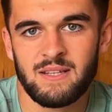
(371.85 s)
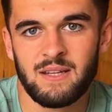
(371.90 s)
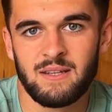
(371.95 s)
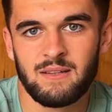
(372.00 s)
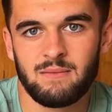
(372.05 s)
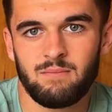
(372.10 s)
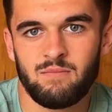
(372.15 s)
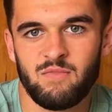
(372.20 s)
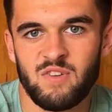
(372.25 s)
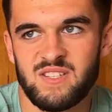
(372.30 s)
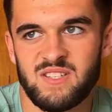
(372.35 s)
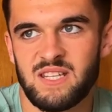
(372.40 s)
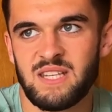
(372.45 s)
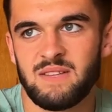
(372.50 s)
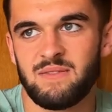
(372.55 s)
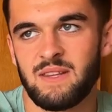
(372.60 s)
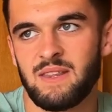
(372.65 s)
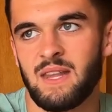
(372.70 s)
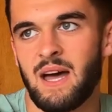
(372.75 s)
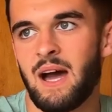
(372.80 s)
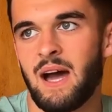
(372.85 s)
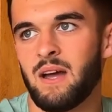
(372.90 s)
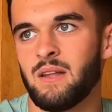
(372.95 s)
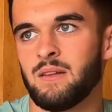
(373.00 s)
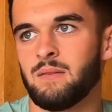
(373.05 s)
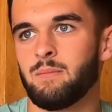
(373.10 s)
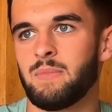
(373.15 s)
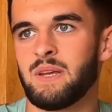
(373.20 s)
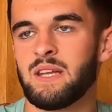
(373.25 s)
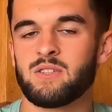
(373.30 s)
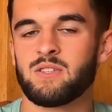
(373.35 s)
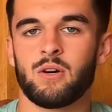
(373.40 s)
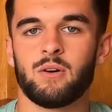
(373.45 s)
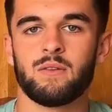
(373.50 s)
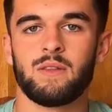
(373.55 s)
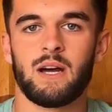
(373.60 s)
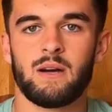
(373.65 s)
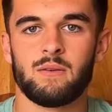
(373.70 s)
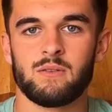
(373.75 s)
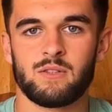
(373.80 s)
and receiving that and being told
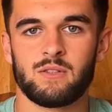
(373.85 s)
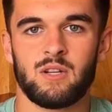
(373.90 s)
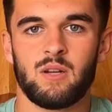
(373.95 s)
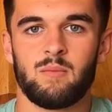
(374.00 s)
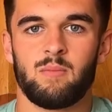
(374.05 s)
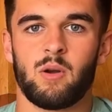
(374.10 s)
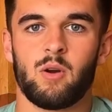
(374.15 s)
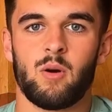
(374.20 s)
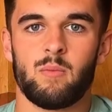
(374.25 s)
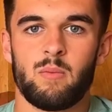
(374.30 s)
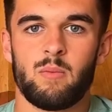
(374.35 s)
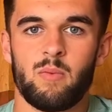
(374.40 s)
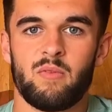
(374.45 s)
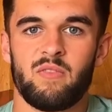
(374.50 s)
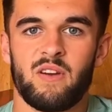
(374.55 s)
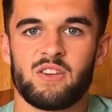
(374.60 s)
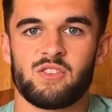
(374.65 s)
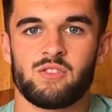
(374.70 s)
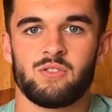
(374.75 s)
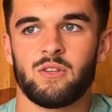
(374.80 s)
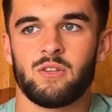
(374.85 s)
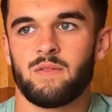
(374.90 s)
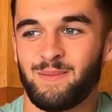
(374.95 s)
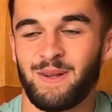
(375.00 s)
that I was going to become a professional.